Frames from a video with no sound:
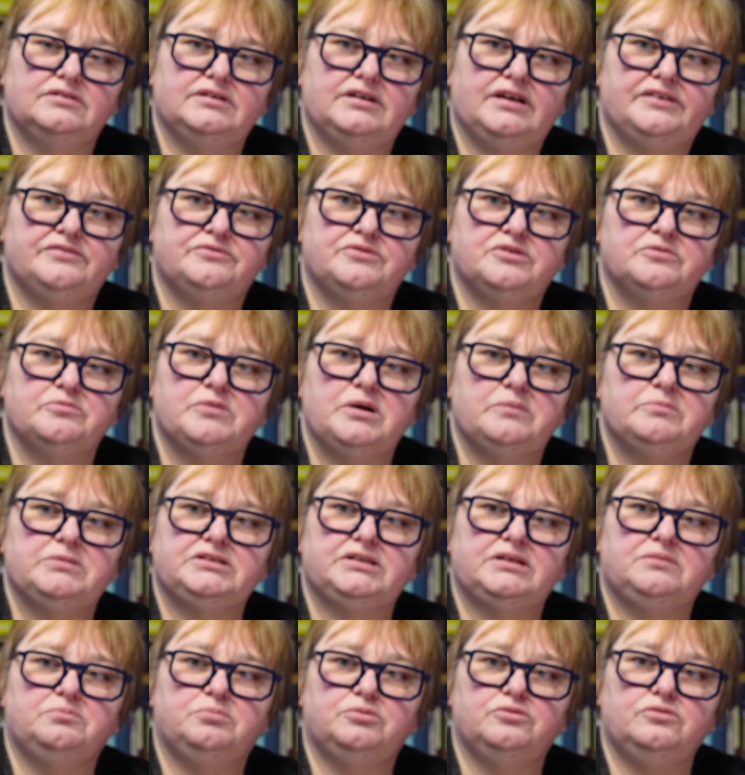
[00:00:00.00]
can remember
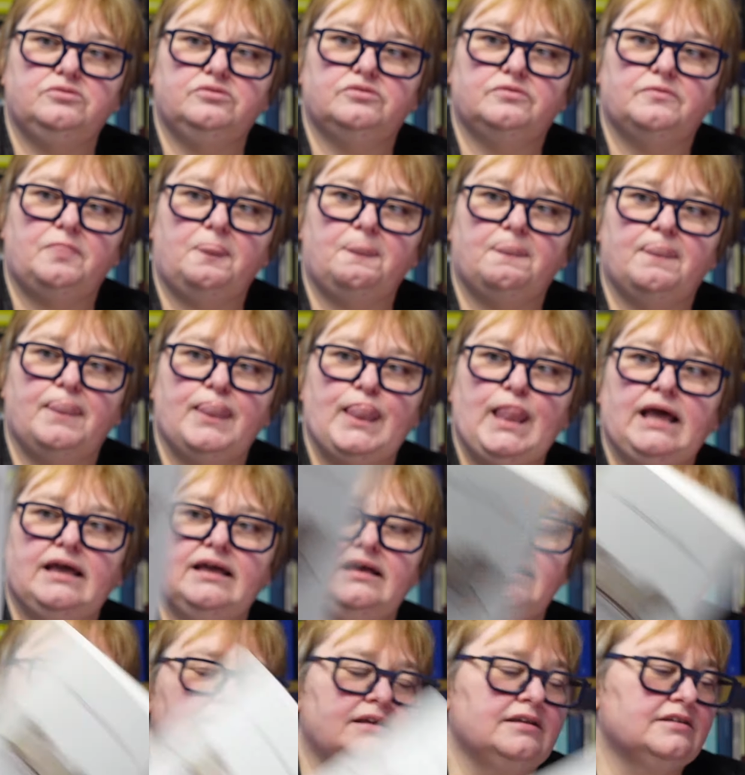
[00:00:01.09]
that book.
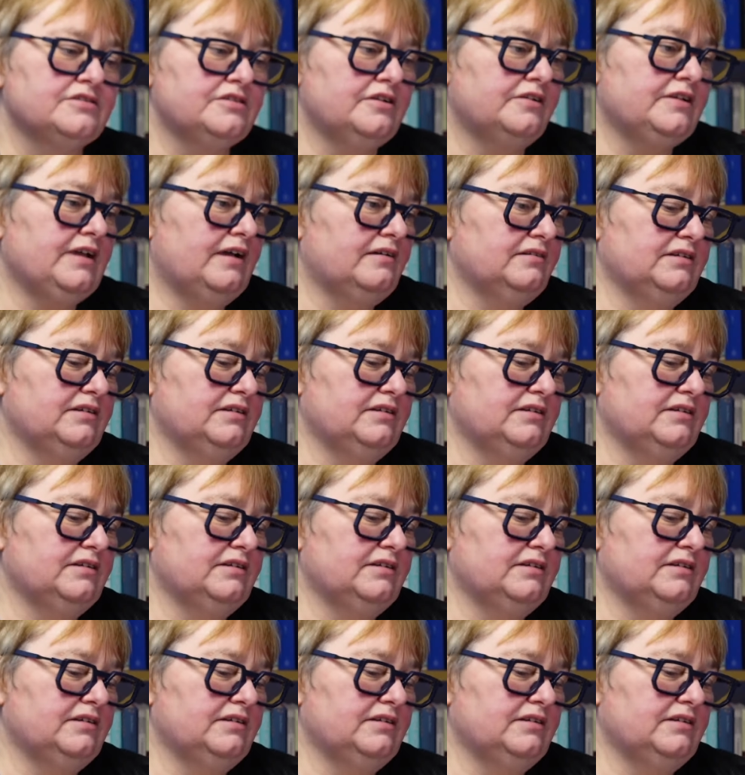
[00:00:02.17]
So yeah,